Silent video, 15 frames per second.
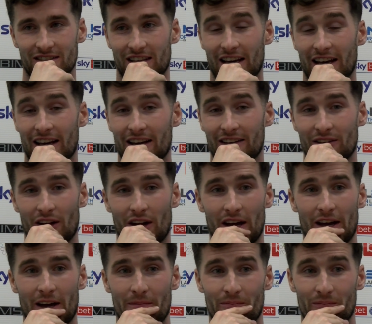Yeah,
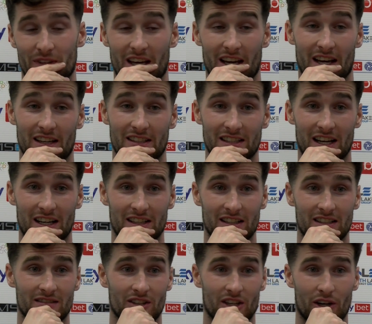yeah,
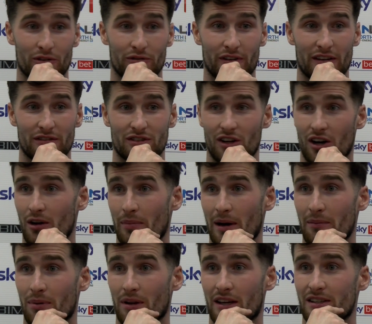exactly. You know, fifth's not a
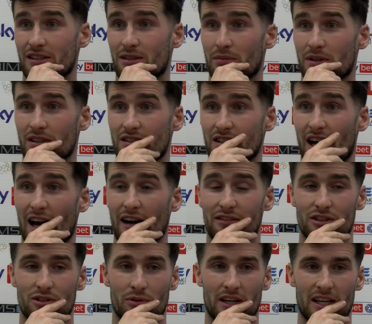bad place to be sat after
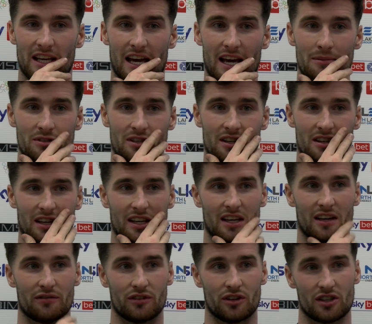20 games. And I think
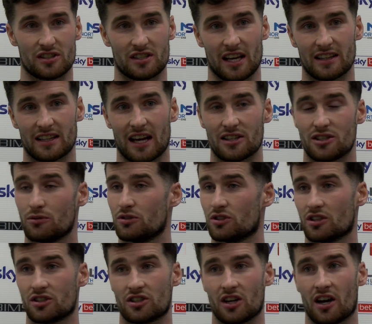if you'd have said that to us at
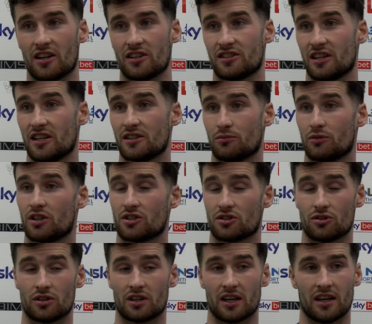the start of the season, we'd have
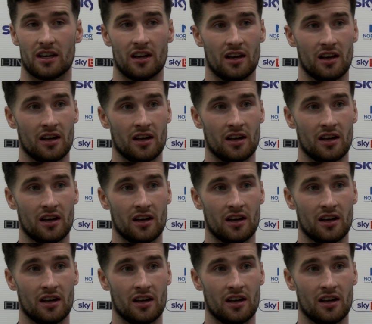took it.